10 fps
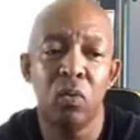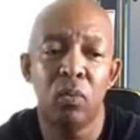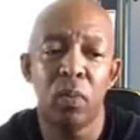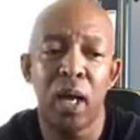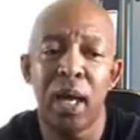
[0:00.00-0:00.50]

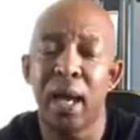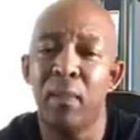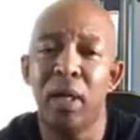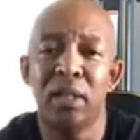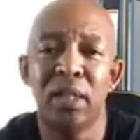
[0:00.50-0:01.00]
I had
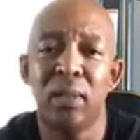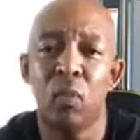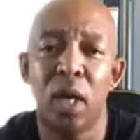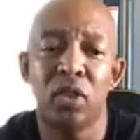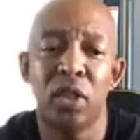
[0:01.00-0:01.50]
my team
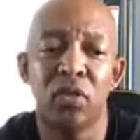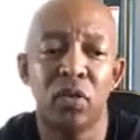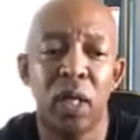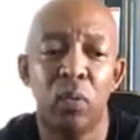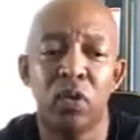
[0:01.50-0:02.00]
watch
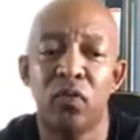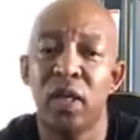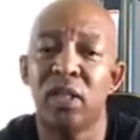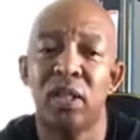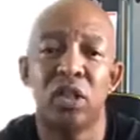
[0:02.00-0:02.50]
yesterday was
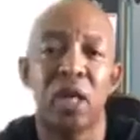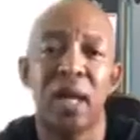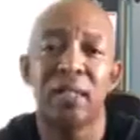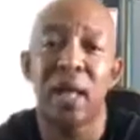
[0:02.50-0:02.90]
Facing the Giants.